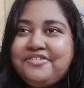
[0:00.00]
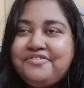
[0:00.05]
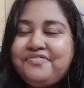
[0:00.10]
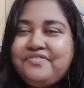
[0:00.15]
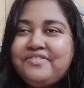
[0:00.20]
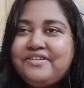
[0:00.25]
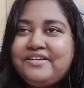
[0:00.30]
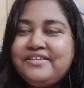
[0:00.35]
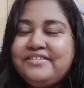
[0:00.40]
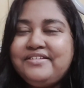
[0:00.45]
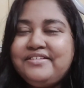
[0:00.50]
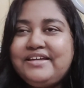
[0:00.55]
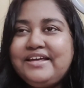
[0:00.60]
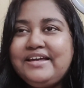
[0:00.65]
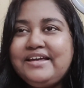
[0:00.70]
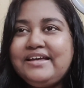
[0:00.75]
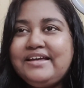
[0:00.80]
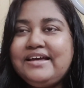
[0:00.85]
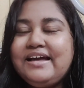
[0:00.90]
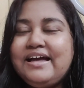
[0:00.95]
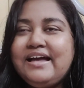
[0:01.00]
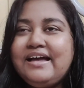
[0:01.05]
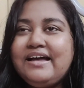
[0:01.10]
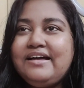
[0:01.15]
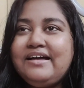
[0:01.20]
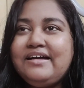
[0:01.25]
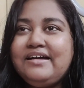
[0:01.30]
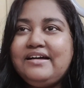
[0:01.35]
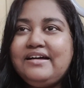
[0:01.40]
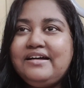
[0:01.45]
So firstly,
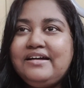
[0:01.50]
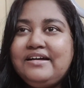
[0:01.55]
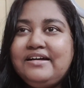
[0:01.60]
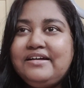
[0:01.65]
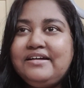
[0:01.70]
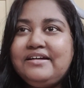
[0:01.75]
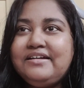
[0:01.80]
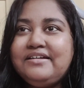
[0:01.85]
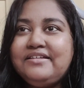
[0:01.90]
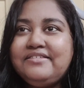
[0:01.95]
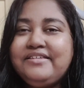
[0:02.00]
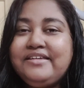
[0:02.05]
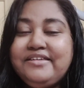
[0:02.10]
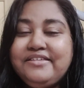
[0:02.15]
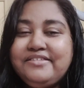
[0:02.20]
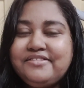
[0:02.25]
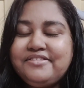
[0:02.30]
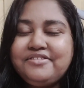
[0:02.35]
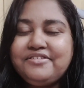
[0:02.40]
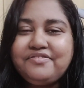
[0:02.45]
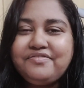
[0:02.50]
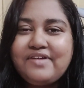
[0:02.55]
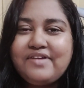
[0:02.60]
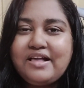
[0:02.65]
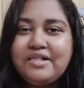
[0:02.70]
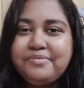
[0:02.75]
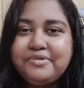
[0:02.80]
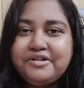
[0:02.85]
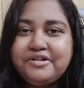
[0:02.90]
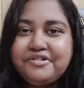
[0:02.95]
Seasons
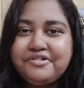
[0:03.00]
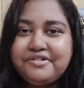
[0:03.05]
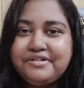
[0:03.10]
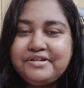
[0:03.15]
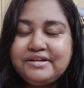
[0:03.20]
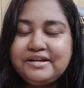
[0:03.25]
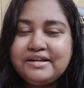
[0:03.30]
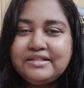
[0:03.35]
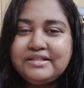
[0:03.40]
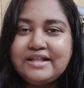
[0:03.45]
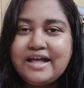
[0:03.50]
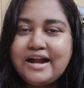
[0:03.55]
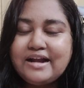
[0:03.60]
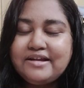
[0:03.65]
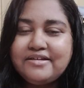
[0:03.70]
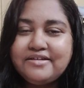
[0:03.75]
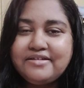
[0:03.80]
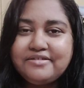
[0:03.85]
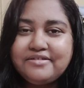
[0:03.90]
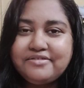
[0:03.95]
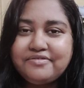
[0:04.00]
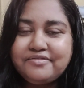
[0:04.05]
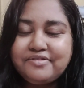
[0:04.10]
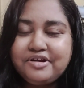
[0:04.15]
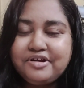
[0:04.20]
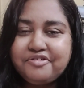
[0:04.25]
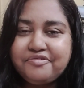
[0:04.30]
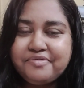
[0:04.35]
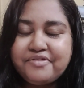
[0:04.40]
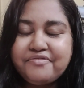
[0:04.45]
of Albaddon, that is
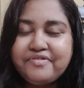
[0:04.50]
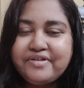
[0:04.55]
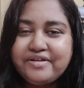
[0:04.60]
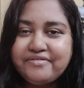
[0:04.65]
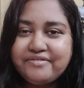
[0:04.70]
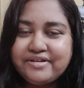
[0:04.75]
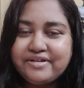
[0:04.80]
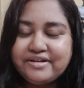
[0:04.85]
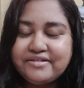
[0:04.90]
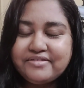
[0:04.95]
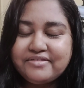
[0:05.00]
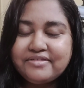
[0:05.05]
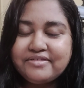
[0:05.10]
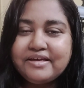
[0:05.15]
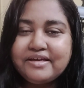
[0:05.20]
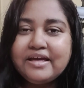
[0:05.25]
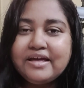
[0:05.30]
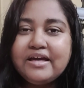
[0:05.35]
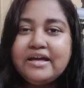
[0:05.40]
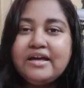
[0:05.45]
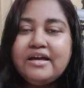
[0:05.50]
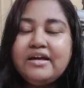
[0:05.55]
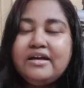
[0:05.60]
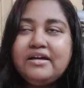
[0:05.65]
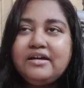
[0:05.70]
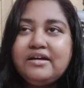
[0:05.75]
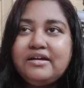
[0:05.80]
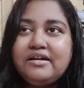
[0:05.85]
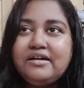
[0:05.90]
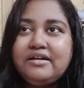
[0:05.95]
one of my favorites.
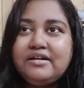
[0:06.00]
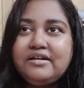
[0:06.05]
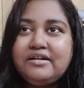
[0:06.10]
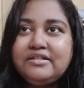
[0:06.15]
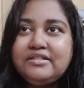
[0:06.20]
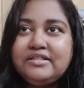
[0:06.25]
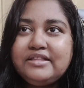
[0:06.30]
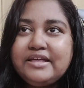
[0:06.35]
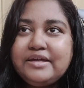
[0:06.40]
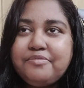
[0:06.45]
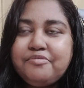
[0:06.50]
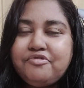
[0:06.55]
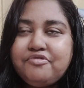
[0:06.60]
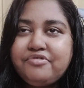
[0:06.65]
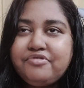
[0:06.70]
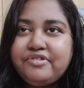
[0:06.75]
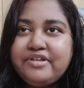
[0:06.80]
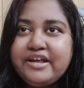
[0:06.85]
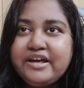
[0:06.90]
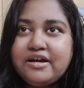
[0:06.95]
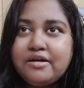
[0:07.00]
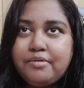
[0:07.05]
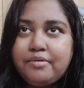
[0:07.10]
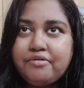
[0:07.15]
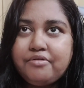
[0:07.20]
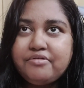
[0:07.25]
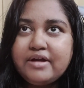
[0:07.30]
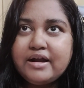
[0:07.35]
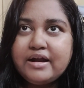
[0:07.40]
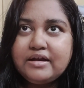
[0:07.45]
They mostly
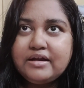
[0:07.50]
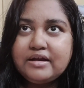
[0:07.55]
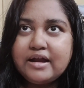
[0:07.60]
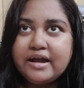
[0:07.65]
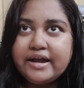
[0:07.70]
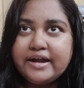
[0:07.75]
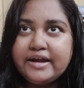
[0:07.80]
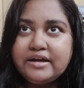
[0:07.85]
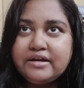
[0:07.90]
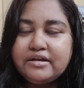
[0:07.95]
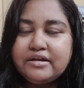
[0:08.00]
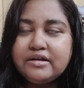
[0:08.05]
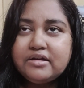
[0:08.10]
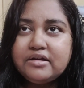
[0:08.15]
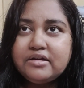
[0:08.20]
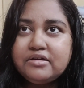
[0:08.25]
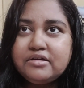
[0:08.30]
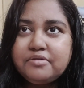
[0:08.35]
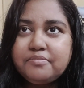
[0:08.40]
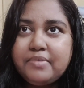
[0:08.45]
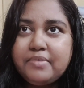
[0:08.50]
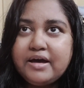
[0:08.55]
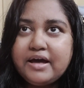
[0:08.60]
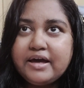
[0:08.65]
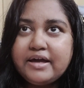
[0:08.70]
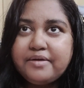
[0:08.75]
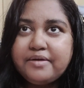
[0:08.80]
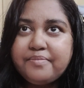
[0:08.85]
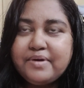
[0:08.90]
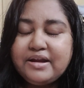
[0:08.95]
come out at night
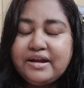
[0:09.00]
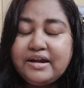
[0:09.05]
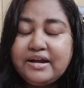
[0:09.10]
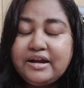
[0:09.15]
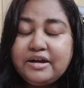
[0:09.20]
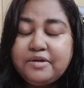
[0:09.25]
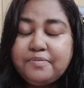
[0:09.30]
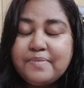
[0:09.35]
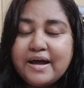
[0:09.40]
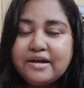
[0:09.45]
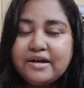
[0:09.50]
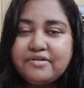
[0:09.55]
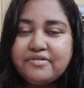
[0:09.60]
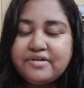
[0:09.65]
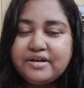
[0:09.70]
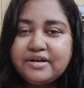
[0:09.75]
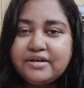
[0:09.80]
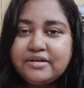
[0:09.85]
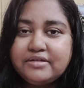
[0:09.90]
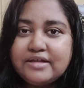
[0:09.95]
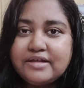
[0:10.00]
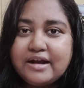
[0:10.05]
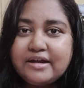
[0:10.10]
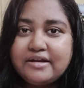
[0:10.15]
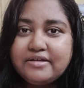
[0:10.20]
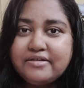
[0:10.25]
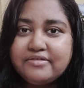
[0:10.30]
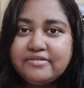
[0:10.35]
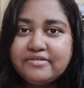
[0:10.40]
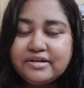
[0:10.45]
by Benedict Patrick,
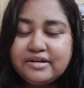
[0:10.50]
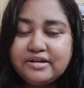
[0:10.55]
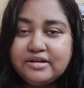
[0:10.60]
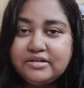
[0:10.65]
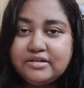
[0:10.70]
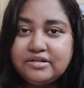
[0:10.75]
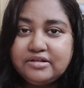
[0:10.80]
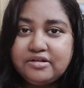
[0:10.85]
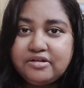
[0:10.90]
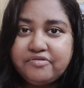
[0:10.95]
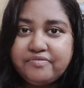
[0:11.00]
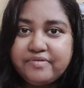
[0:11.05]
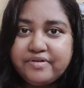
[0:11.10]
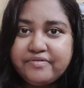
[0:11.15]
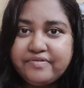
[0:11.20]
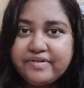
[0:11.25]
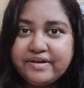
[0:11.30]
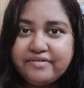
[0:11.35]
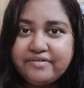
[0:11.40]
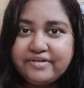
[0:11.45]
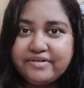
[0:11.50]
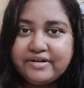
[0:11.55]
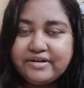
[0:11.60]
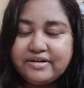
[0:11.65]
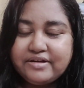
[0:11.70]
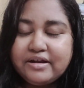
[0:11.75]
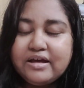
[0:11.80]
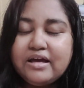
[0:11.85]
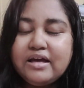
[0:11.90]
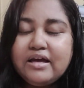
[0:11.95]
that is another of my
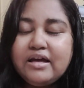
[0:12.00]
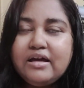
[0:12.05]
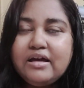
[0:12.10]
favorite.